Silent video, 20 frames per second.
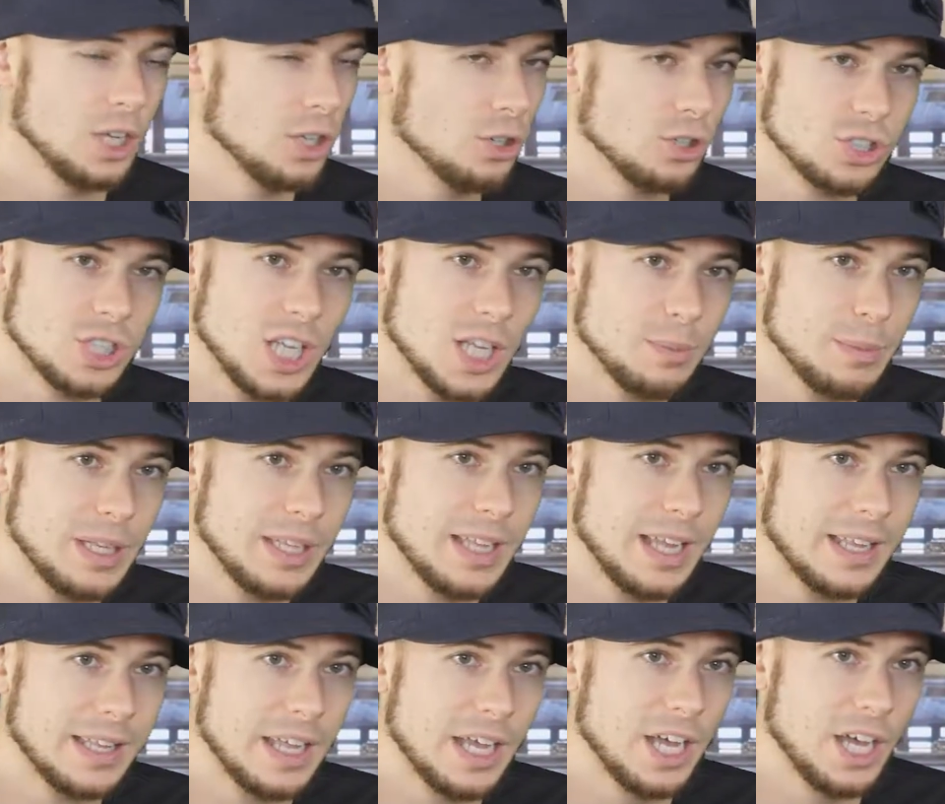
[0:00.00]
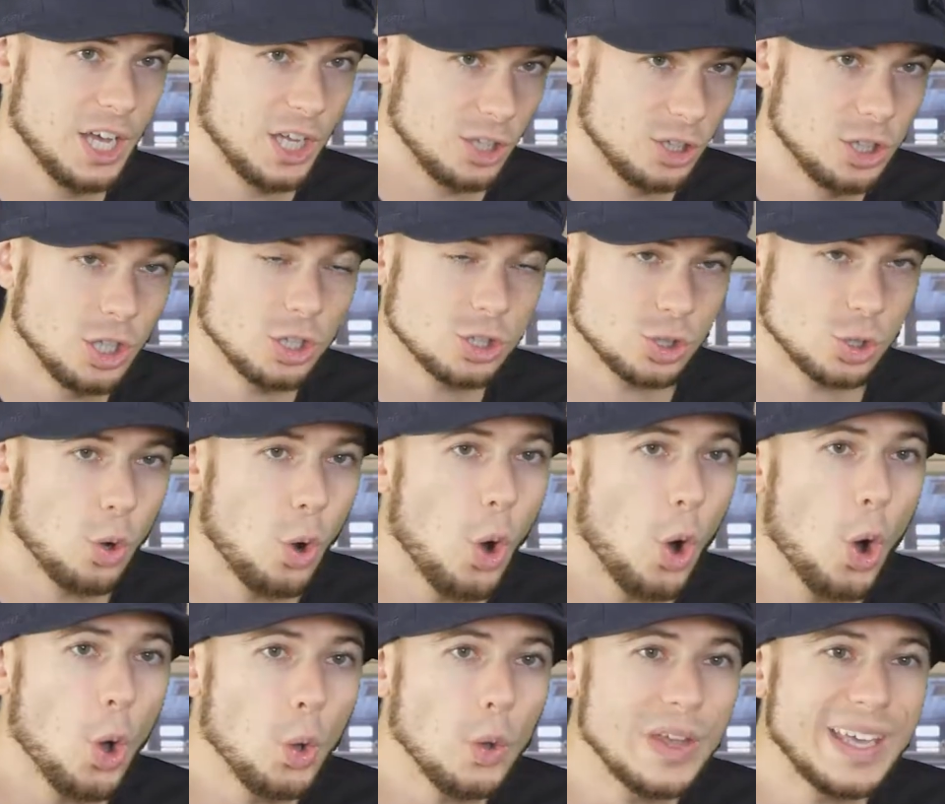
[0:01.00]
You're telling me that this
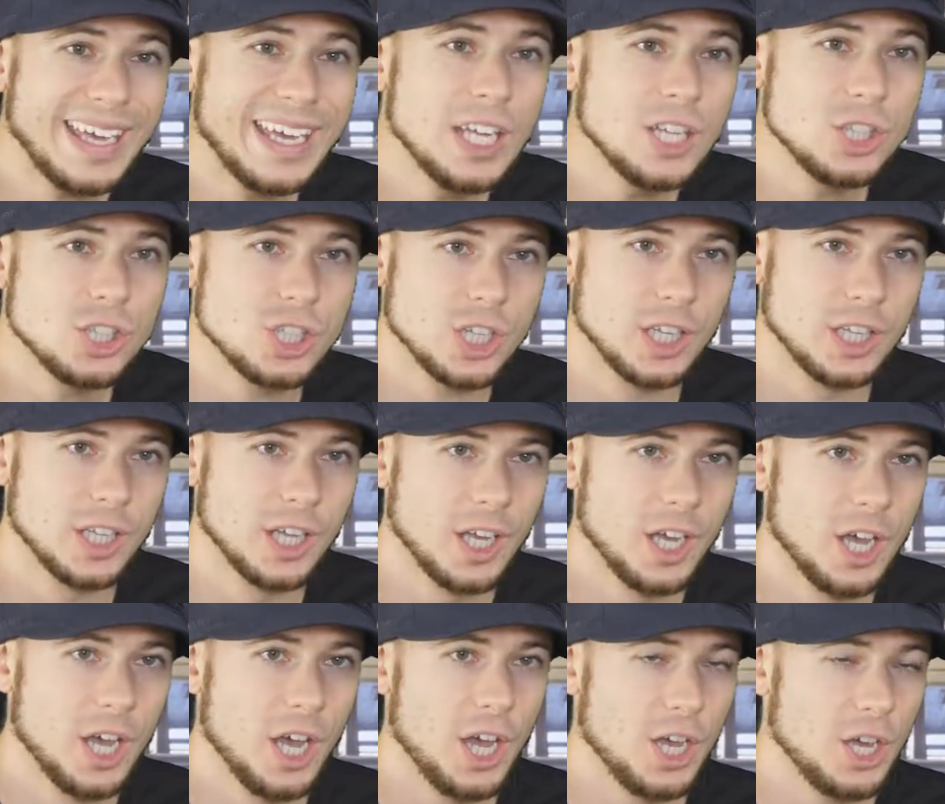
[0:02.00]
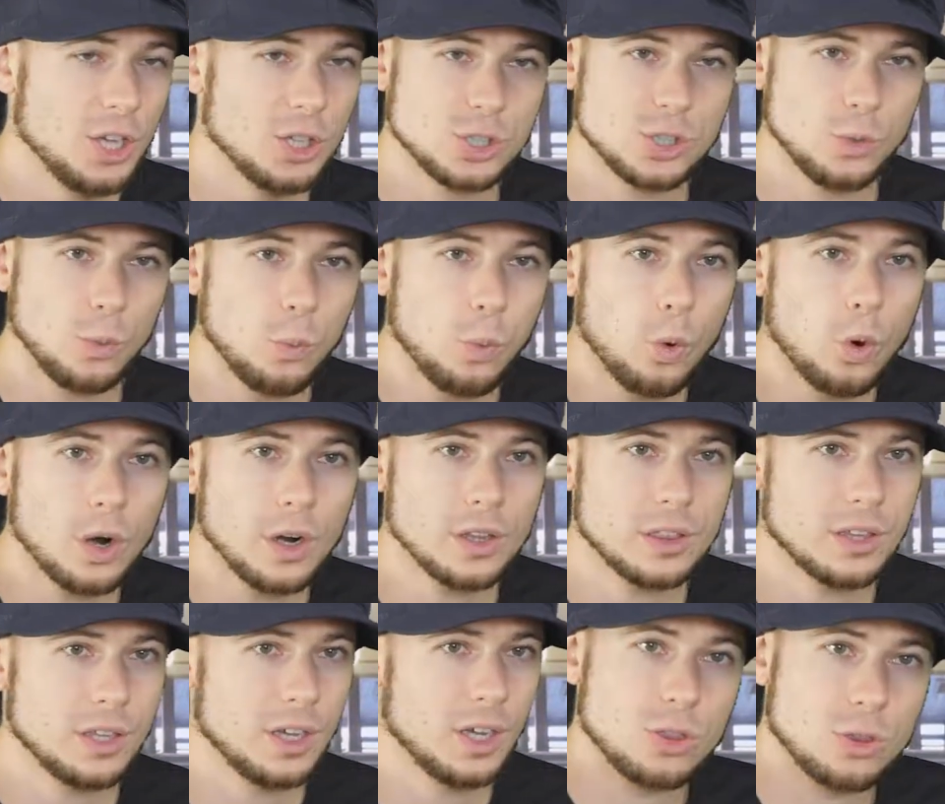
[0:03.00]
whole engine is
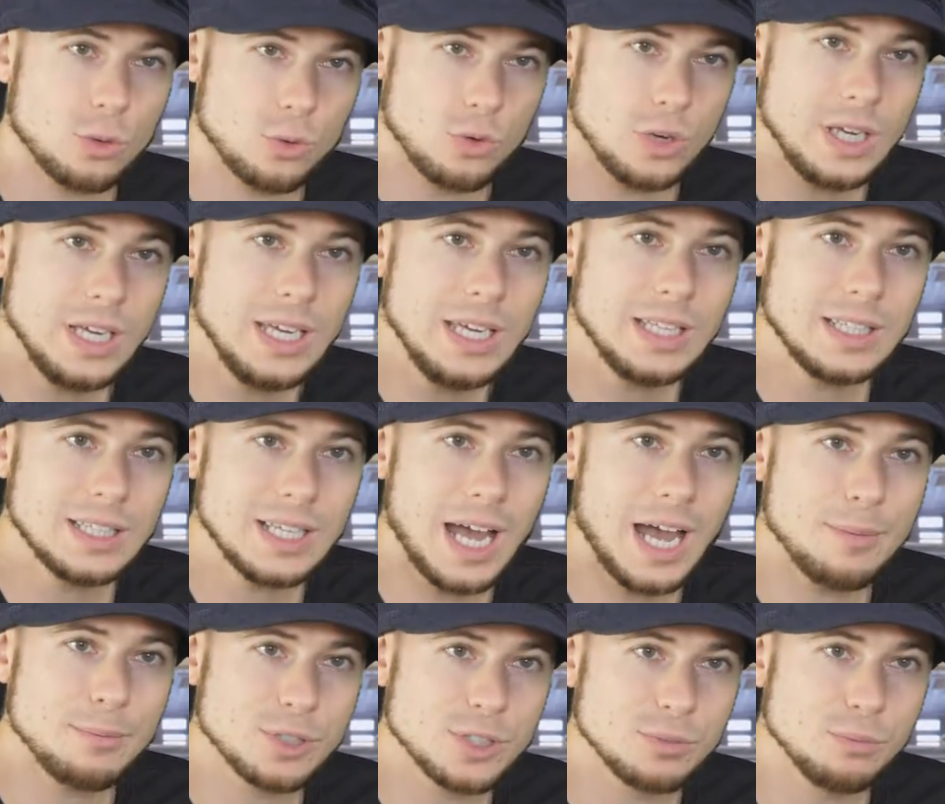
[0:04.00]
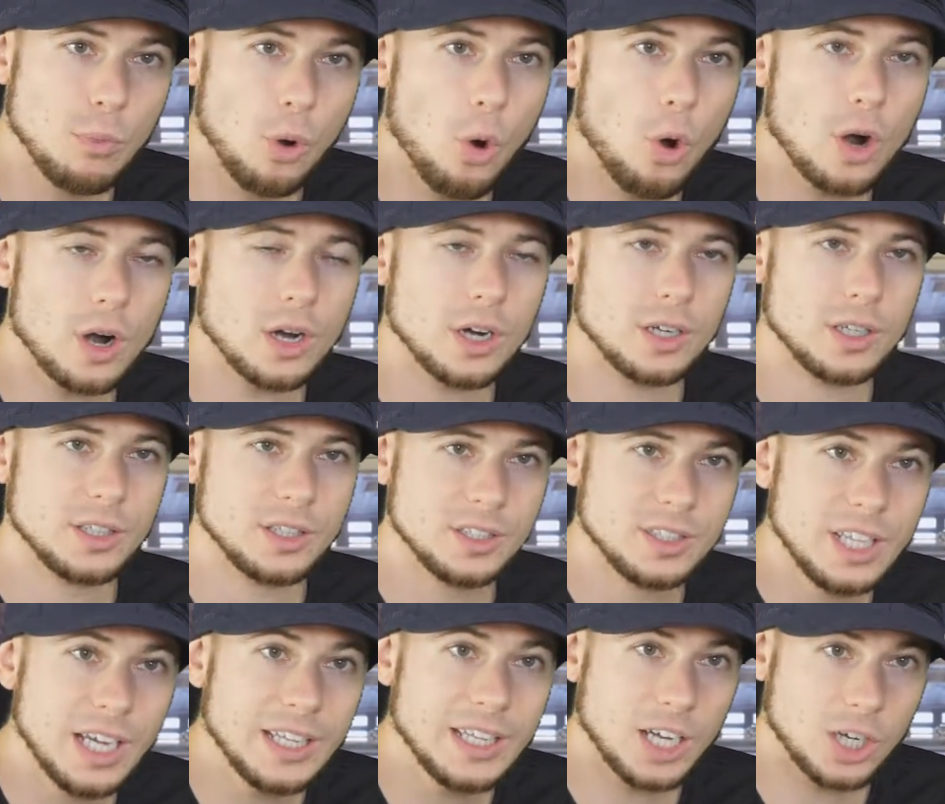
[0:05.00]
worth three times more
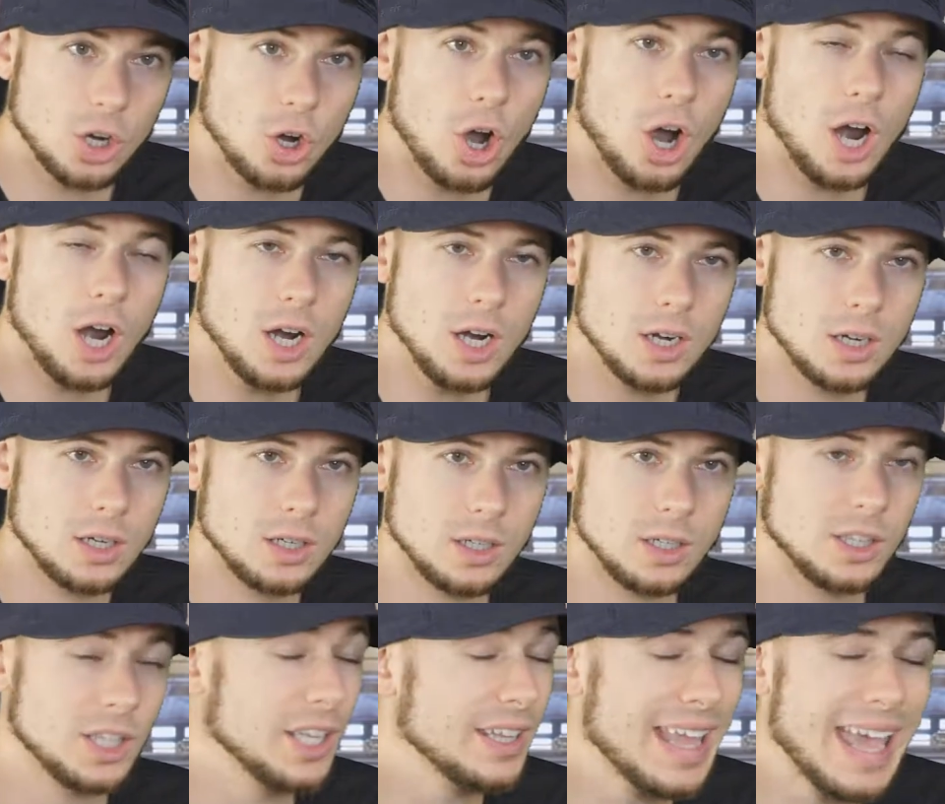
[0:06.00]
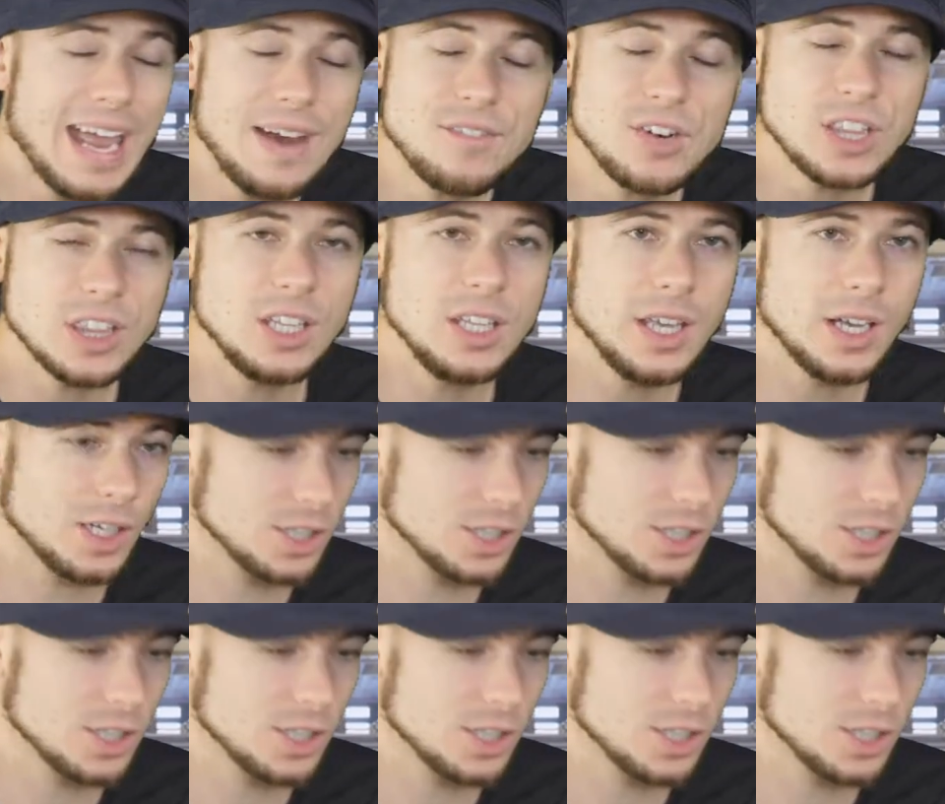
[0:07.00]
than a car, than everything